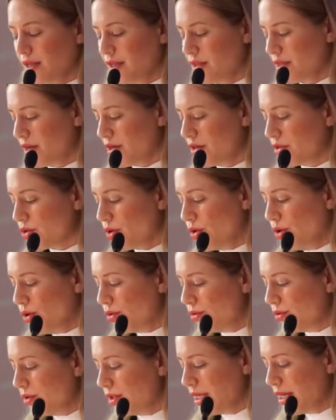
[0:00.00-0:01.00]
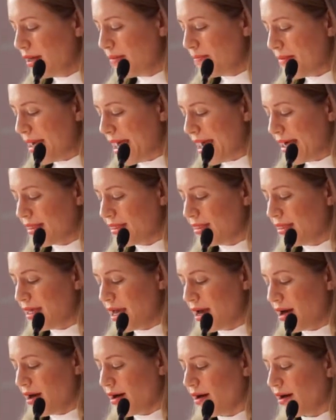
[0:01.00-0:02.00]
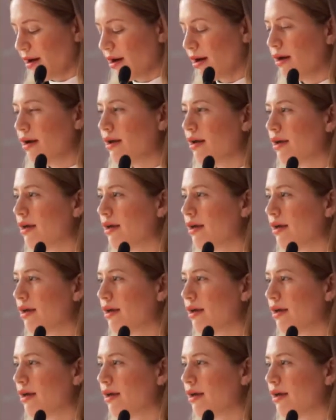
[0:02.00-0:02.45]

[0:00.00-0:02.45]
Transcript: that is only met there